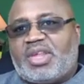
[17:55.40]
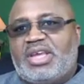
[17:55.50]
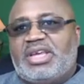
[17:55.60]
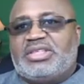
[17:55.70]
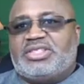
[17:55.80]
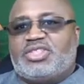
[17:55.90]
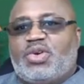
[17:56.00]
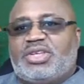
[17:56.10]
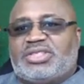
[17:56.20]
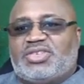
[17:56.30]
And so
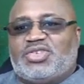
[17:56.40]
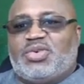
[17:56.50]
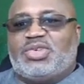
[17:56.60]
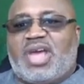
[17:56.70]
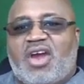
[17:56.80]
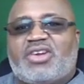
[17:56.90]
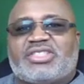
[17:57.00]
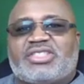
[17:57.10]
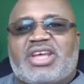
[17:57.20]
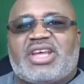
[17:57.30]
it's so it's our
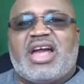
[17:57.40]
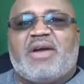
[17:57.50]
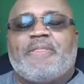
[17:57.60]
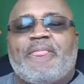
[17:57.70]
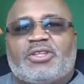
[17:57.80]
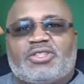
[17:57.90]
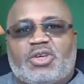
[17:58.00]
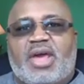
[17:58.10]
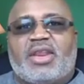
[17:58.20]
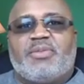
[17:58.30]
job to go
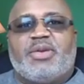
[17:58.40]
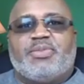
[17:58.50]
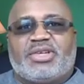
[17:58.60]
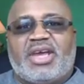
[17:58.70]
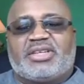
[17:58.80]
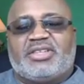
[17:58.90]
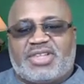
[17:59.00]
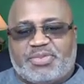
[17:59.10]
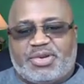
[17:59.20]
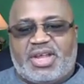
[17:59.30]
out and be productive. So
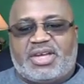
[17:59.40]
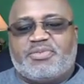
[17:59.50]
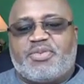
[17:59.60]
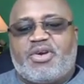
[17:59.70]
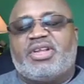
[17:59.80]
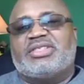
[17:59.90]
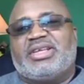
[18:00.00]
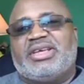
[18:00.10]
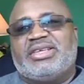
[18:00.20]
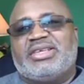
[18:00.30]
the productive part
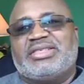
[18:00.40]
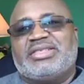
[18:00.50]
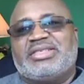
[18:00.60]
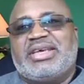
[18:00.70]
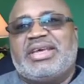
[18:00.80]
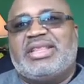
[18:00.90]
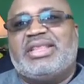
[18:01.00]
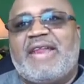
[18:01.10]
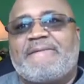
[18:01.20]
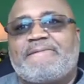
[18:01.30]
is is
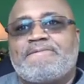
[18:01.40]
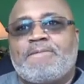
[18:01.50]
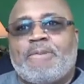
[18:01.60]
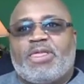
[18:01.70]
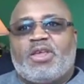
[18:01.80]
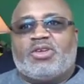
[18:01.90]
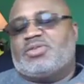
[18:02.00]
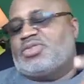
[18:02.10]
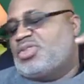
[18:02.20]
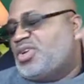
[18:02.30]
that there's
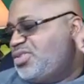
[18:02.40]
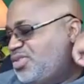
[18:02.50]
a there's a